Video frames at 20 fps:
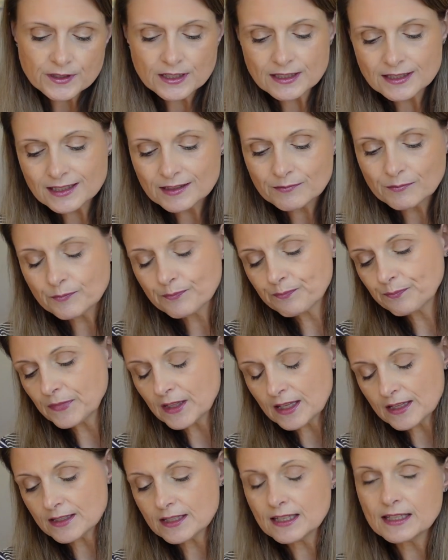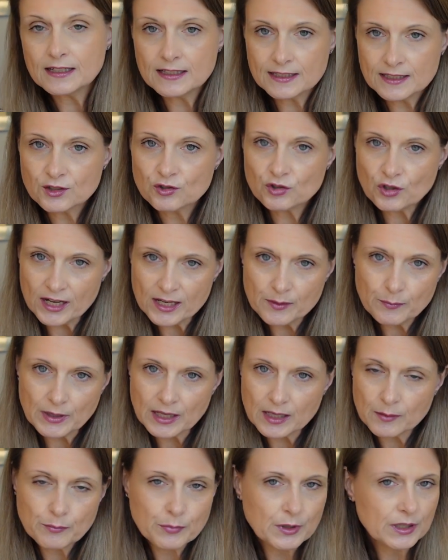It is
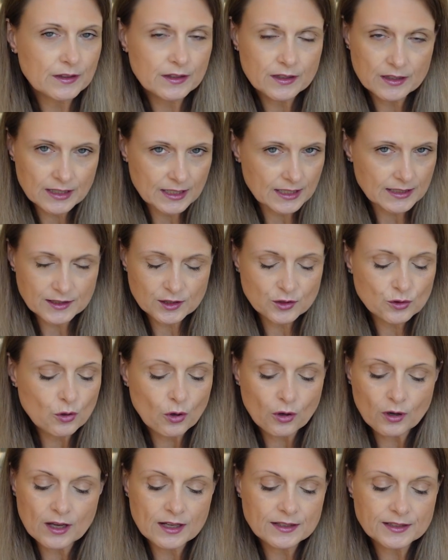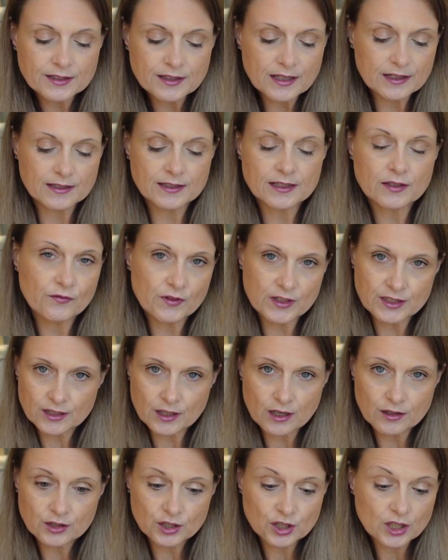drapey, but it's not as thin as a
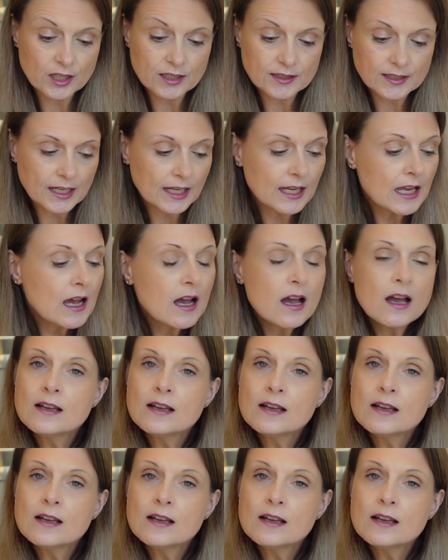viscose jersey.